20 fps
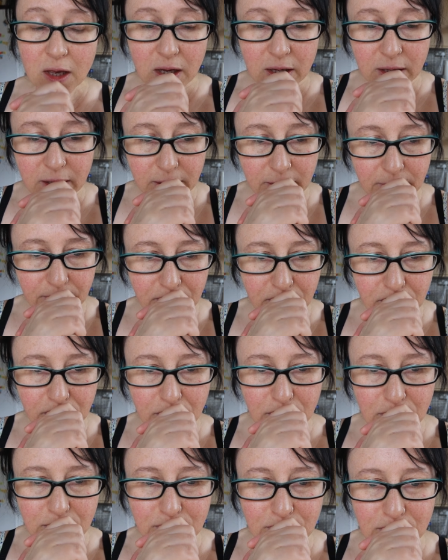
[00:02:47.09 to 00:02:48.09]

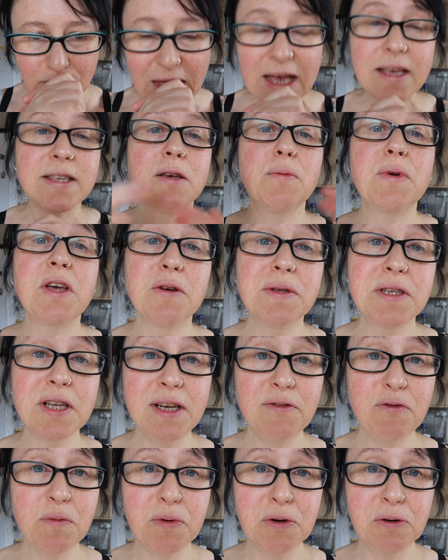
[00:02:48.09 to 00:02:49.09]
So we're going to
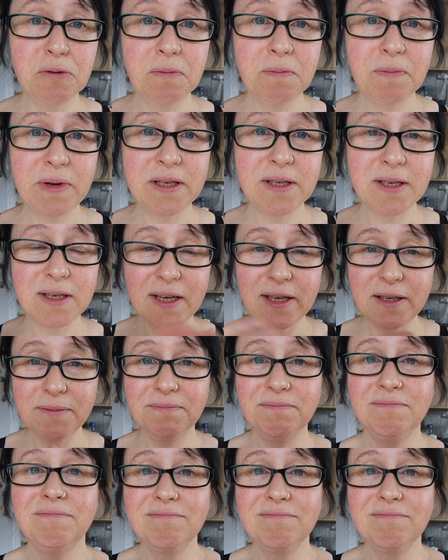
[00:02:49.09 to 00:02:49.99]
Liverpool, basically.